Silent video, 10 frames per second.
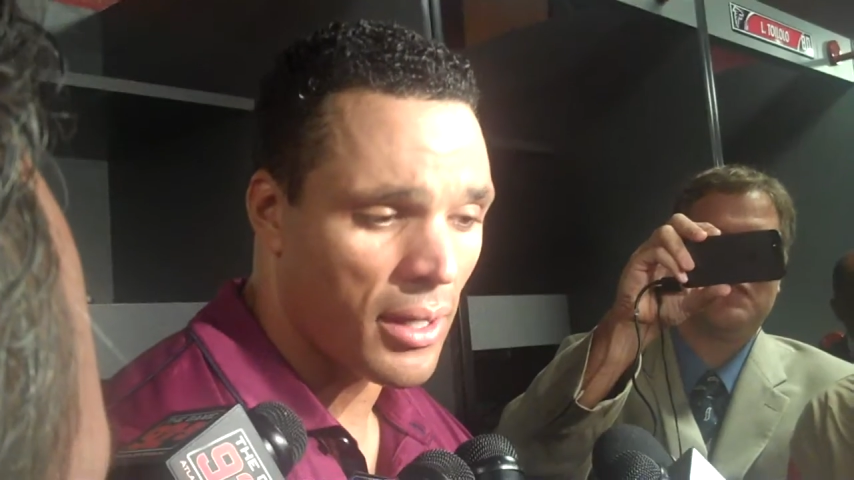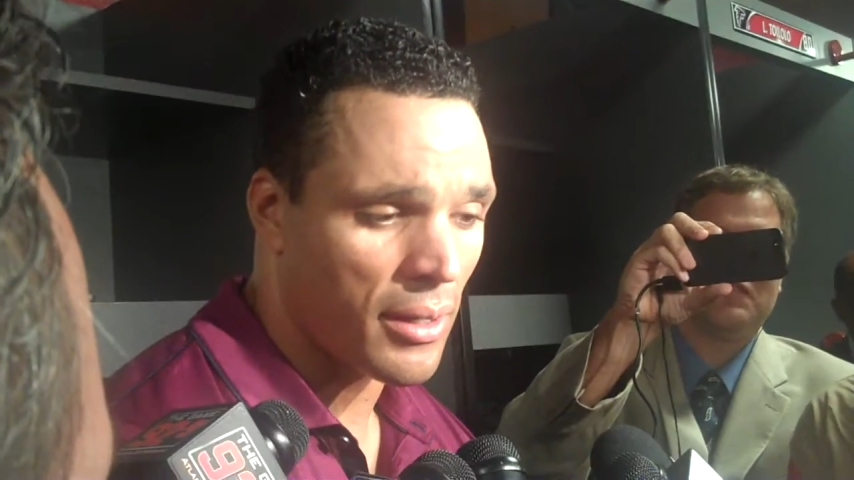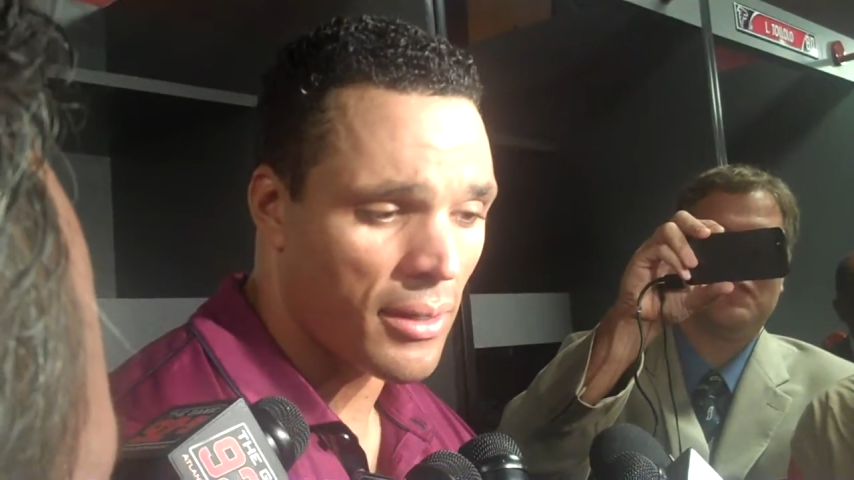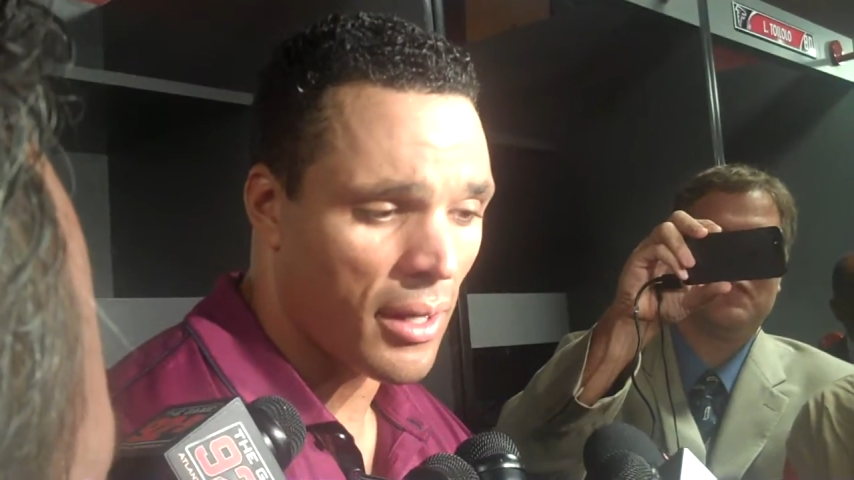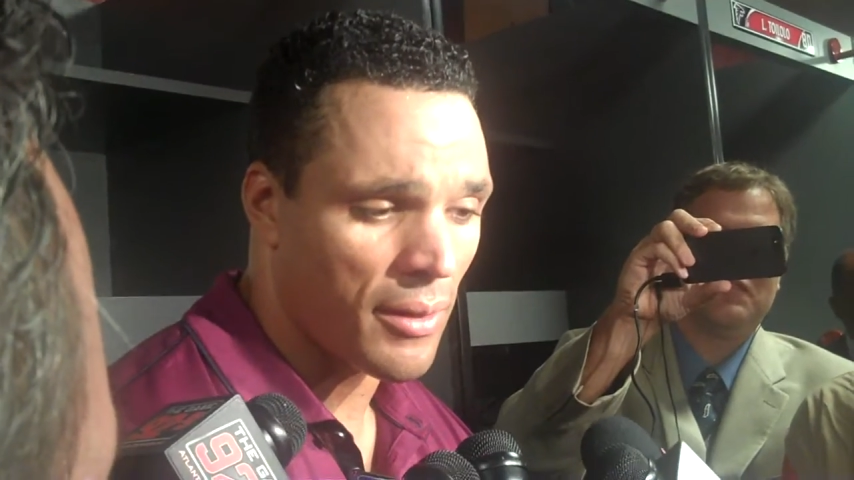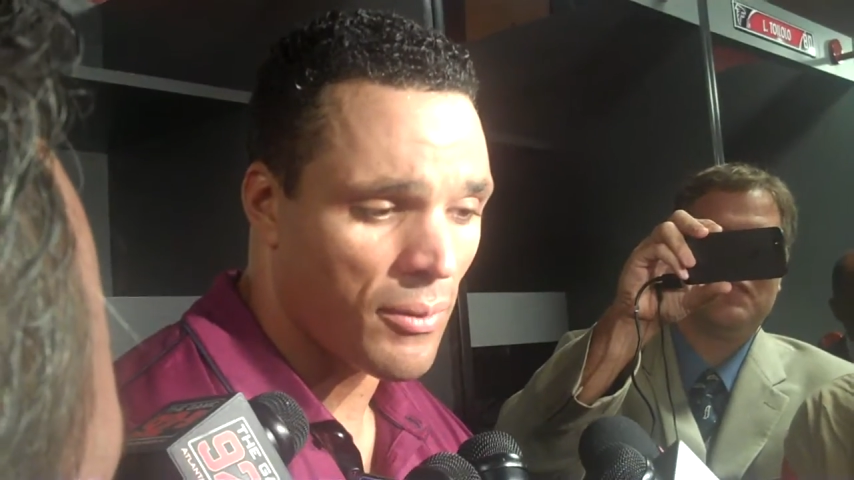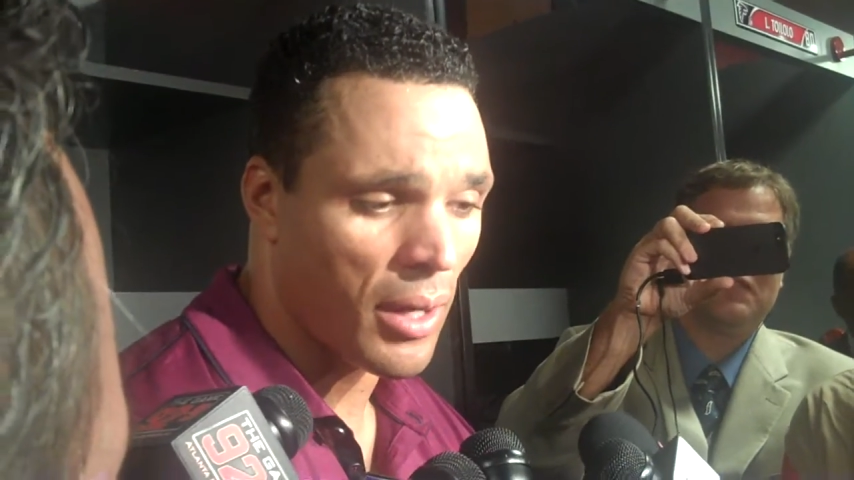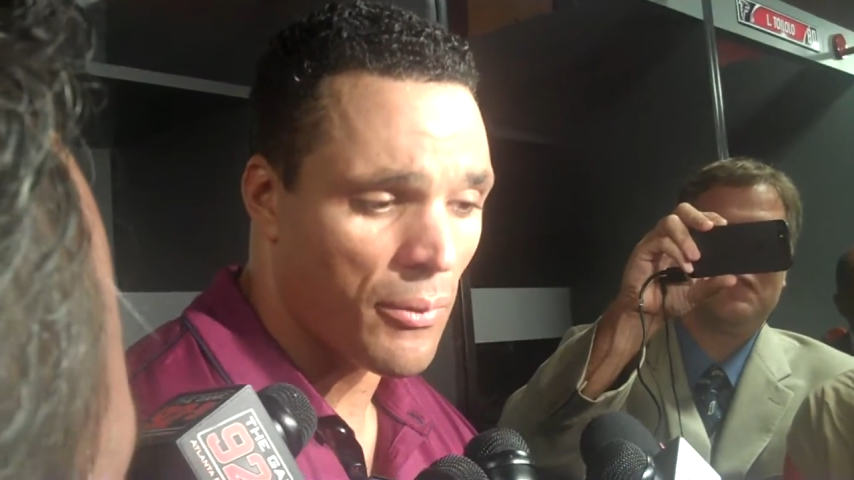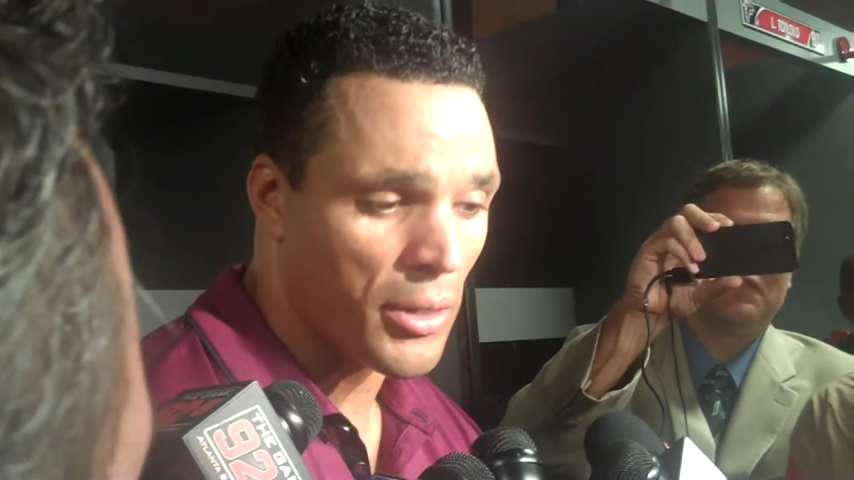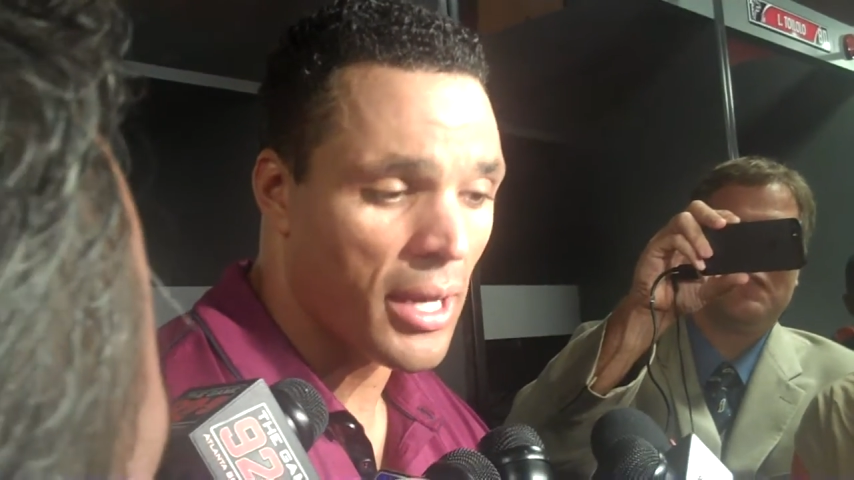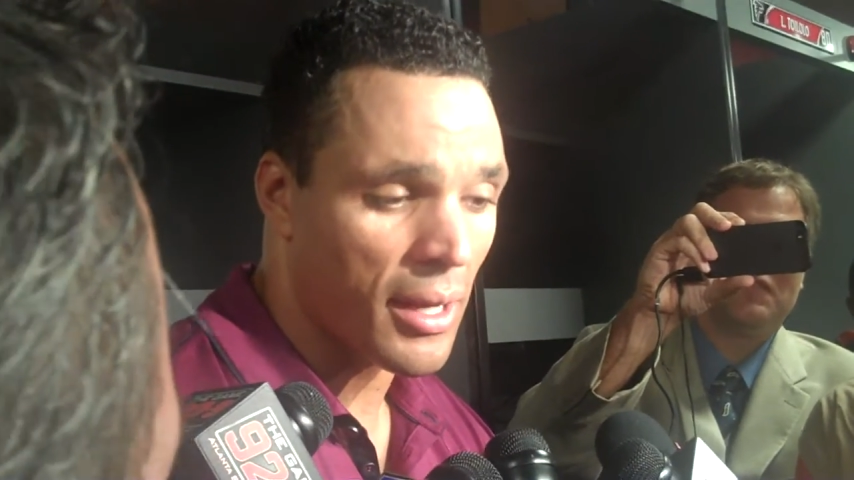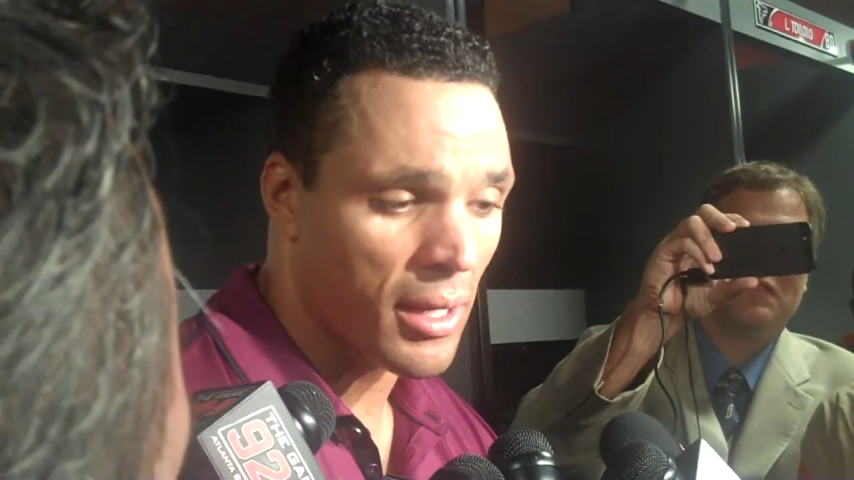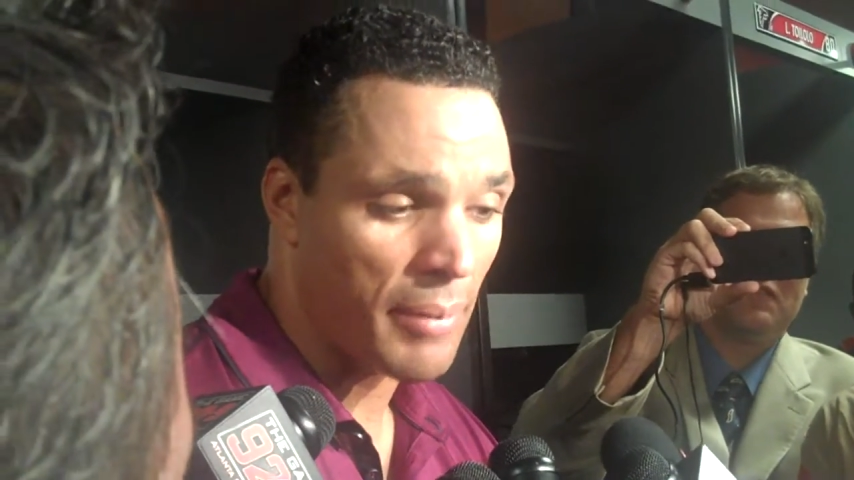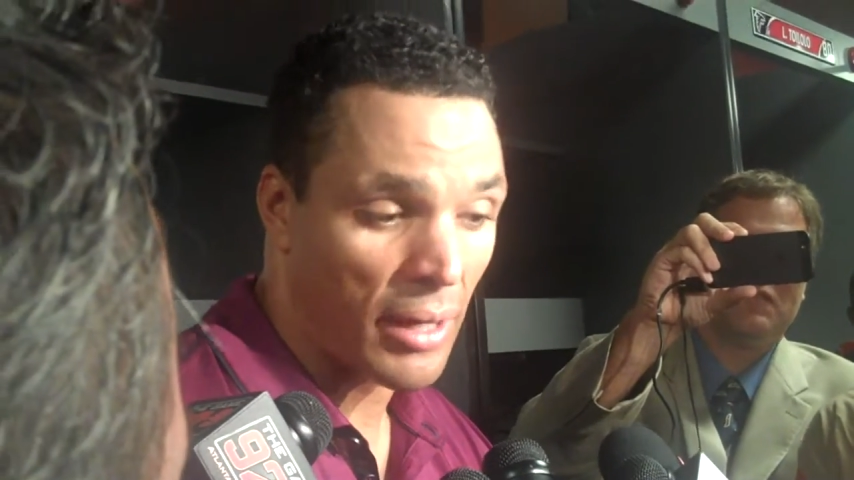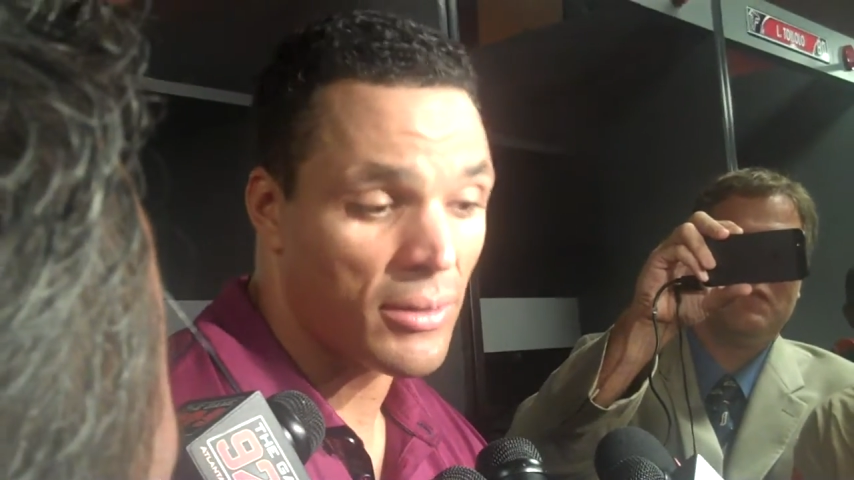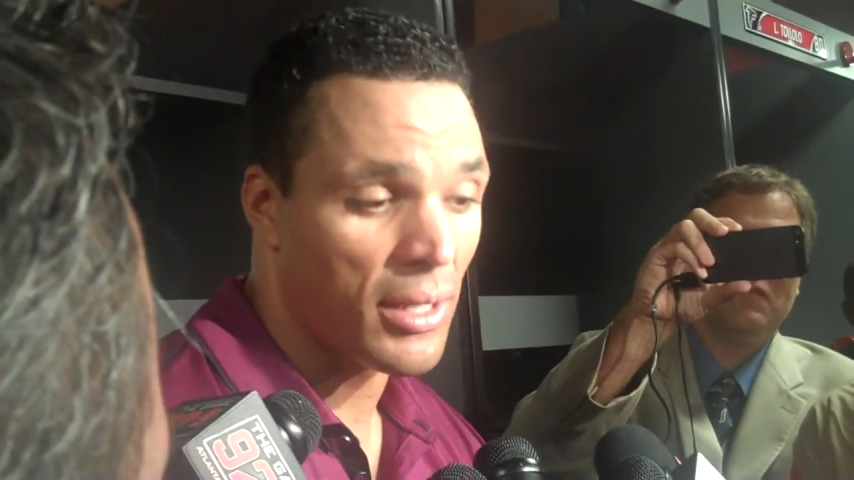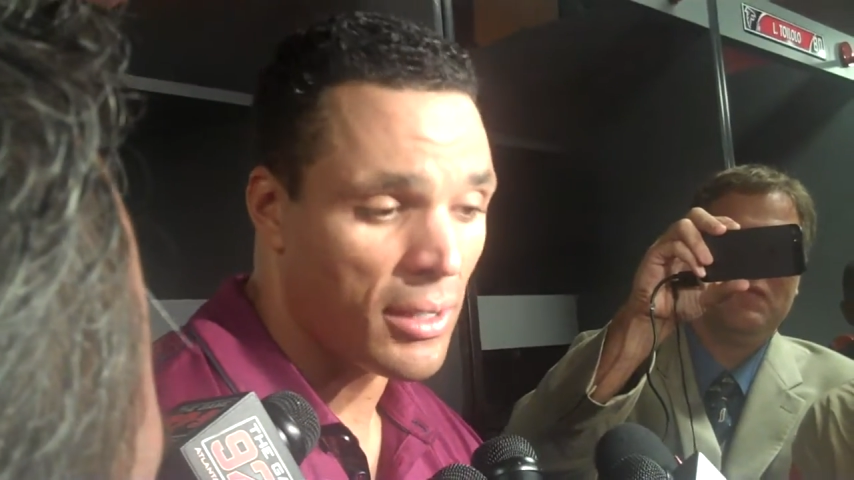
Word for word: and, and, and we got to come out.